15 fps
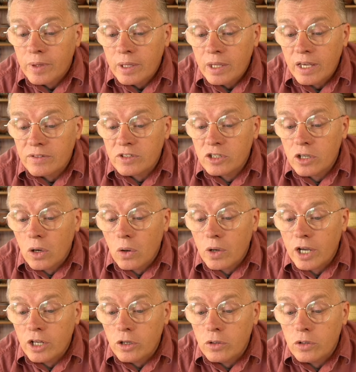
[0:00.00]
If so,
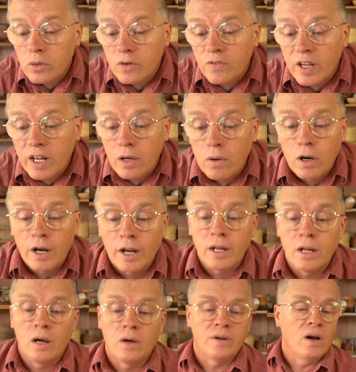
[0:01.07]
can you do a video on it?
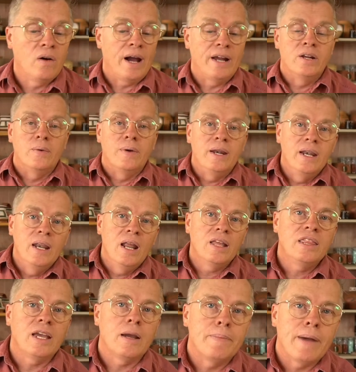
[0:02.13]
Oh no, I know
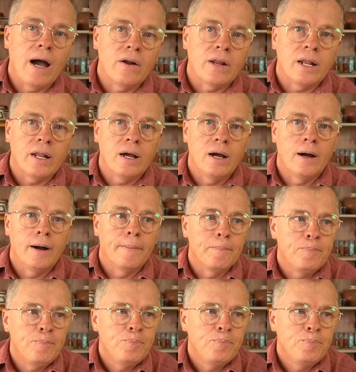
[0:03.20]
nothing about it. Um,